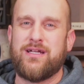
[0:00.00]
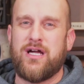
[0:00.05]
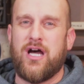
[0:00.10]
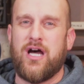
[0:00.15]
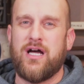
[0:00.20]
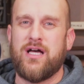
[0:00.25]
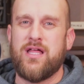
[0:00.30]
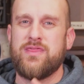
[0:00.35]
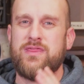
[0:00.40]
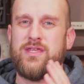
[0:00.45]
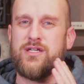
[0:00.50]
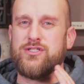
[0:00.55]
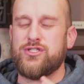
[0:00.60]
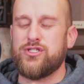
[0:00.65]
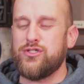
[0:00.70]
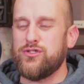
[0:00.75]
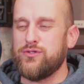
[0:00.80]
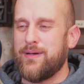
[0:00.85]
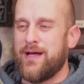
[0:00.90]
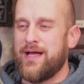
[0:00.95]
on the
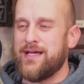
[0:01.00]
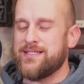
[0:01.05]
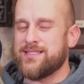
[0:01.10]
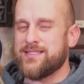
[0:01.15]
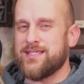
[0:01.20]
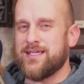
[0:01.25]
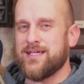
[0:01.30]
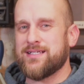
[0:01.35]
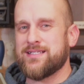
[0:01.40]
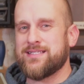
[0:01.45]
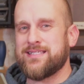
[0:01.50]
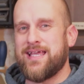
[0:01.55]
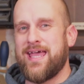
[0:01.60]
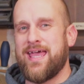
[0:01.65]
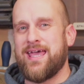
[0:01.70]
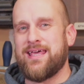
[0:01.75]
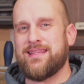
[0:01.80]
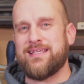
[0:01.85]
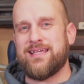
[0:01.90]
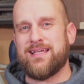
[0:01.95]
2x6
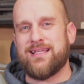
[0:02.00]
and the